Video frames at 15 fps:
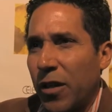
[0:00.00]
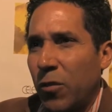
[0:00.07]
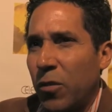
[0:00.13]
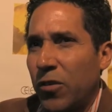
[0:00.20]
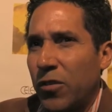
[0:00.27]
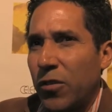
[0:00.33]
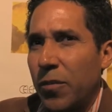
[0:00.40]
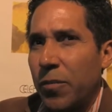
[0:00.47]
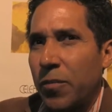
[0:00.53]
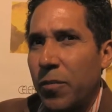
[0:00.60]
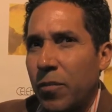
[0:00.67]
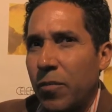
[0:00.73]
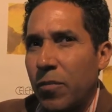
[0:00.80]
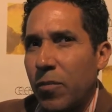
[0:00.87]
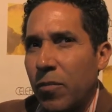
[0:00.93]
It was. Out of
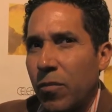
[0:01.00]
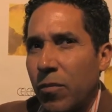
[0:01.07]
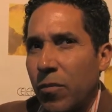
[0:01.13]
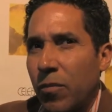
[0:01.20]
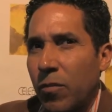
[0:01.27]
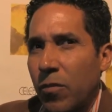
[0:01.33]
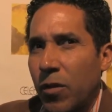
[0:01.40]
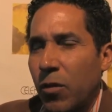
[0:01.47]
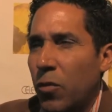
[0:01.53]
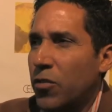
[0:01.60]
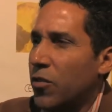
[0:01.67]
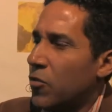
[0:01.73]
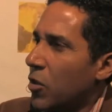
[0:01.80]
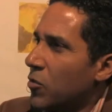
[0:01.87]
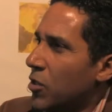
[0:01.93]
theaters in August. And
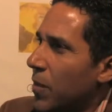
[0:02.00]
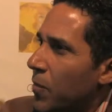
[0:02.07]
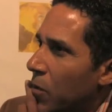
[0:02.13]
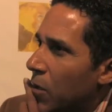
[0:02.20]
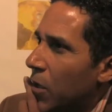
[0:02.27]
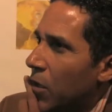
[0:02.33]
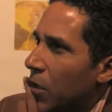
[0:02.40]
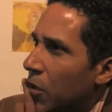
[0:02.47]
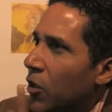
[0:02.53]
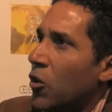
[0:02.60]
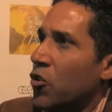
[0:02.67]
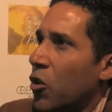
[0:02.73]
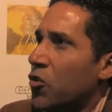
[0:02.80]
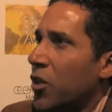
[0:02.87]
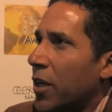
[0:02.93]
was it
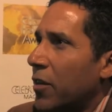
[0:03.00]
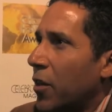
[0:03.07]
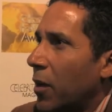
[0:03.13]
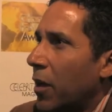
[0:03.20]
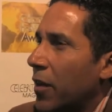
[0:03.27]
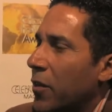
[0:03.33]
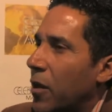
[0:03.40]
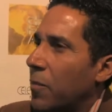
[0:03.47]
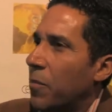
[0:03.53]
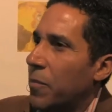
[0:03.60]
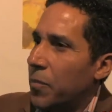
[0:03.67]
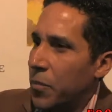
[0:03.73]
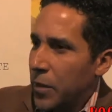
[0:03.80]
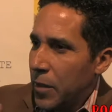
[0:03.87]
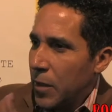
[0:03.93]
no, Joan Jett and the and the.
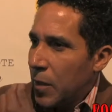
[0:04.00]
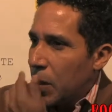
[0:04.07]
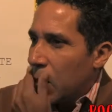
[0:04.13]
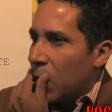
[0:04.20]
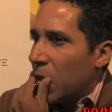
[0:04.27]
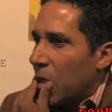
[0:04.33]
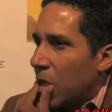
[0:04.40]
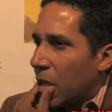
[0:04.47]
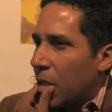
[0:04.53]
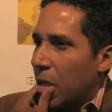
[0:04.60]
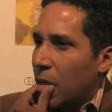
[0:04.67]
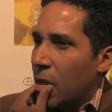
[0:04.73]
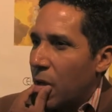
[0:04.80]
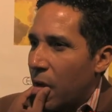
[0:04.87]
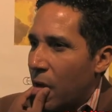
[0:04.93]
Show the world the, the
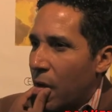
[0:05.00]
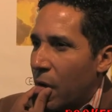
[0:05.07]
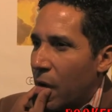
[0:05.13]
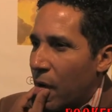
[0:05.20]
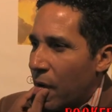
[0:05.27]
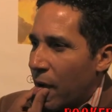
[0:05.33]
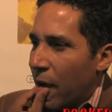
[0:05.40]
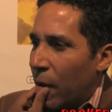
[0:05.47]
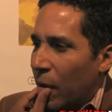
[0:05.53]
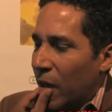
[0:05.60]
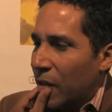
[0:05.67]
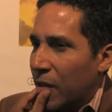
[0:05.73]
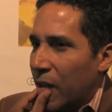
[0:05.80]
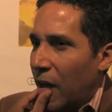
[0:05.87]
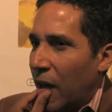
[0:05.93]
real life
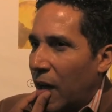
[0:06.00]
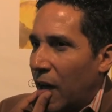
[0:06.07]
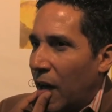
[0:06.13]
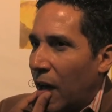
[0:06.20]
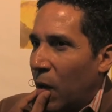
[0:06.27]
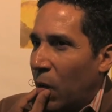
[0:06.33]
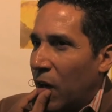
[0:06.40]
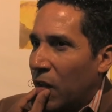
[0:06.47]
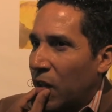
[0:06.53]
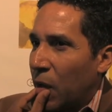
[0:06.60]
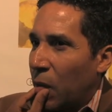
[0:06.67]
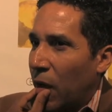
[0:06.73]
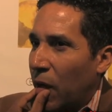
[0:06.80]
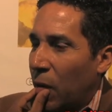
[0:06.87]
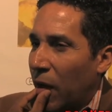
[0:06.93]
of the. the Blackhearts? I want to
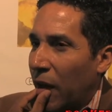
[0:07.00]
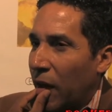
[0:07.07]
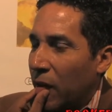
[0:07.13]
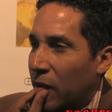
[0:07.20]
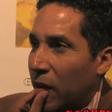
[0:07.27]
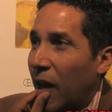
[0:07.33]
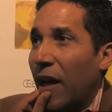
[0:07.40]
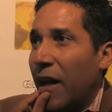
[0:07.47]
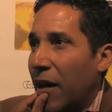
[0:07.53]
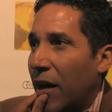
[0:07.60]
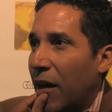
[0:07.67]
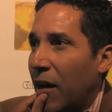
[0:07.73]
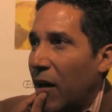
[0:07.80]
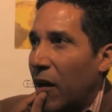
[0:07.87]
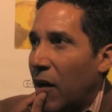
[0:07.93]
say Runaways. Was yeah. that
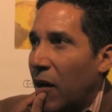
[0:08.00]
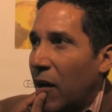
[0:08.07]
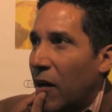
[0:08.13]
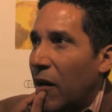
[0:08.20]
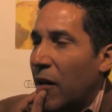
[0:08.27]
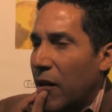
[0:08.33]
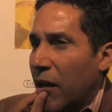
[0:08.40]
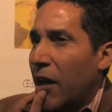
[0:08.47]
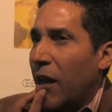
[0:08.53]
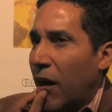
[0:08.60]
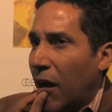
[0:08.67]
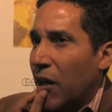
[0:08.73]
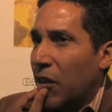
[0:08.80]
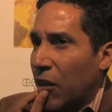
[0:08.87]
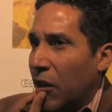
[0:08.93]
before the Blackhearts?
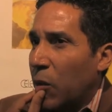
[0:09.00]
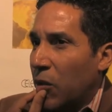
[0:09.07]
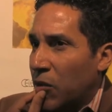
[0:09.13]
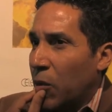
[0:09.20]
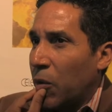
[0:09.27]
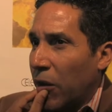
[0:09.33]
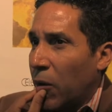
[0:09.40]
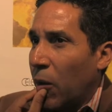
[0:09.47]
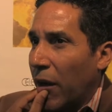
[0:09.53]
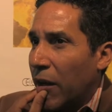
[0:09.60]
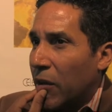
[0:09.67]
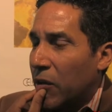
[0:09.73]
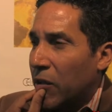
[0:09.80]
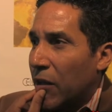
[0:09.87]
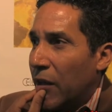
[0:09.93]
Yeah, really? I think it was the
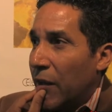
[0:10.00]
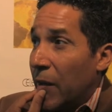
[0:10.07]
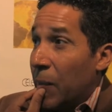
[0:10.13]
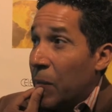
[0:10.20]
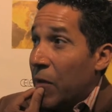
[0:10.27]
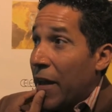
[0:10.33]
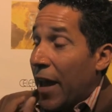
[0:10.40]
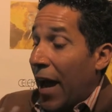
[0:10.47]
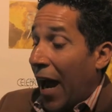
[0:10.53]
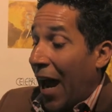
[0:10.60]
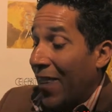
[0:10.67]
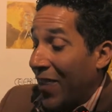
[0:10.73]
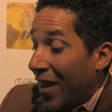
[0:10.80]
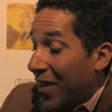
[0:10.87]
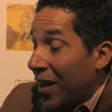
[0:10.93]
Runaways. Interesting. Okay,
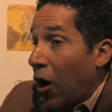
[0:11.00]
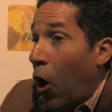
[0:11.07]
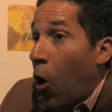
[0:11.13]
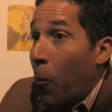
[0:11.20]
and then the that.